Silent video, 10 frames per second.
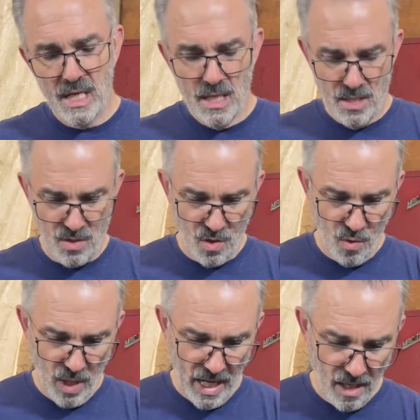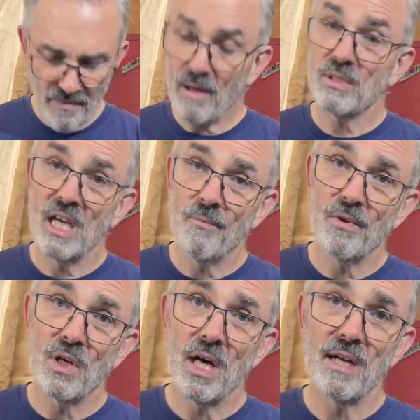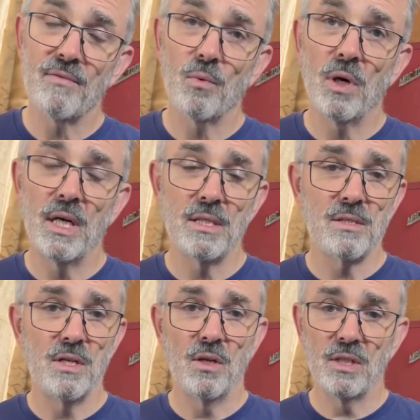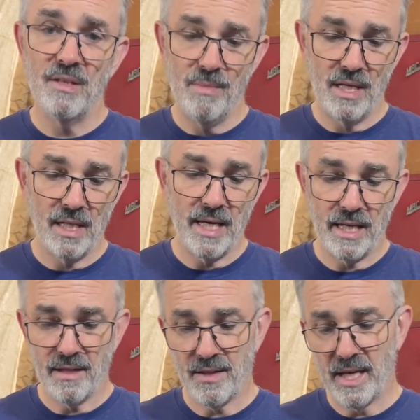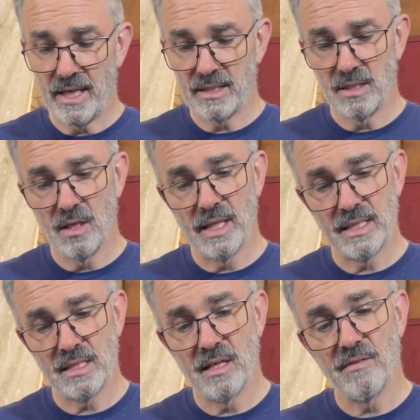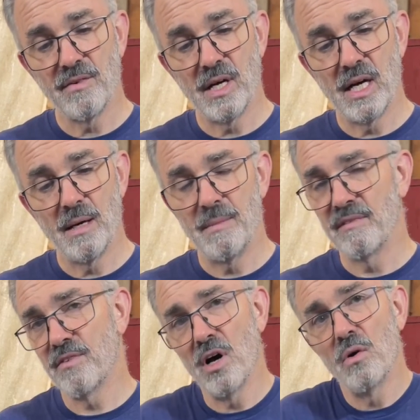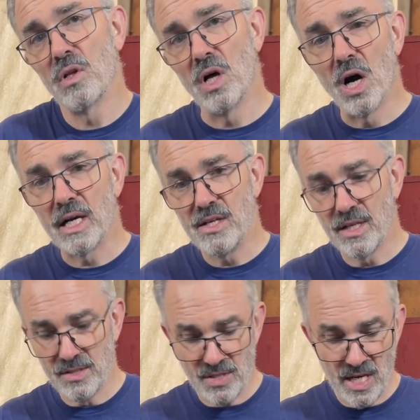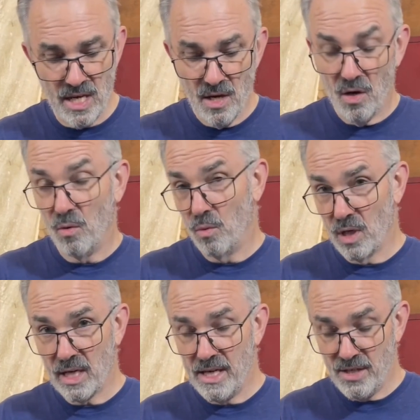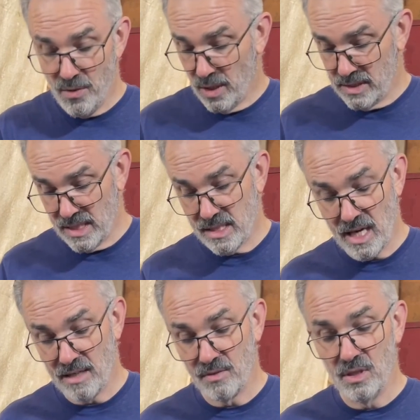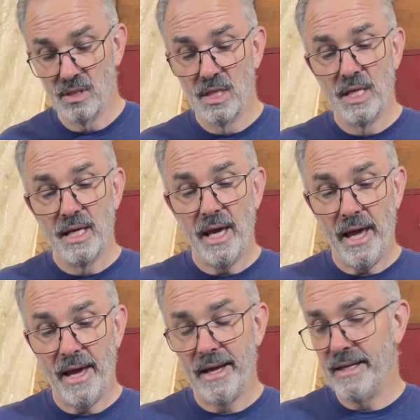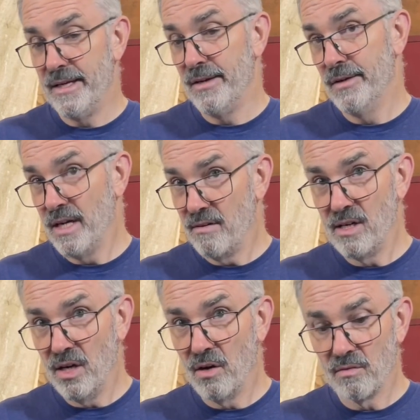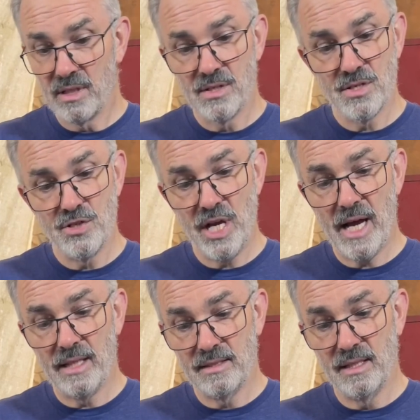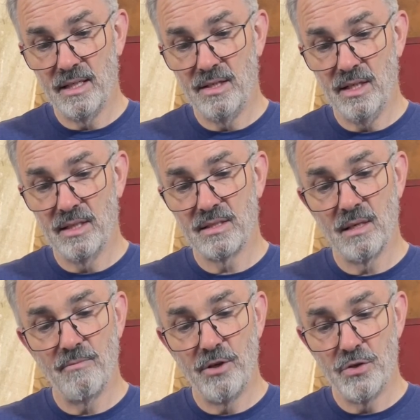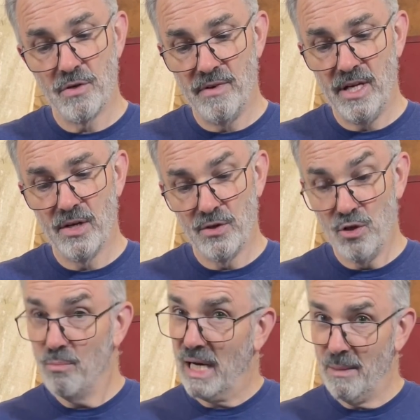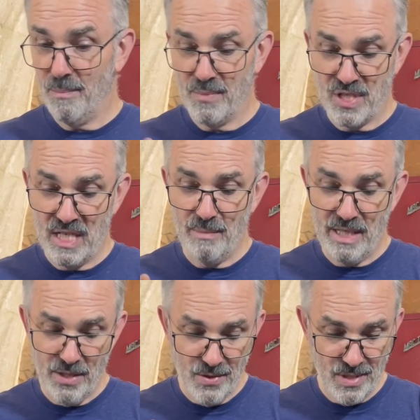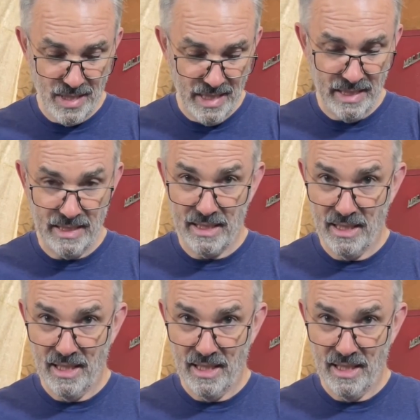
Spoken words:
So I don't know if that was helpful or not. If it was, leave me a like and a thanks and all that stuff. And follow along, and you can see what I do on this anvil. And you never know, there's a chance that in some future video you might see me using this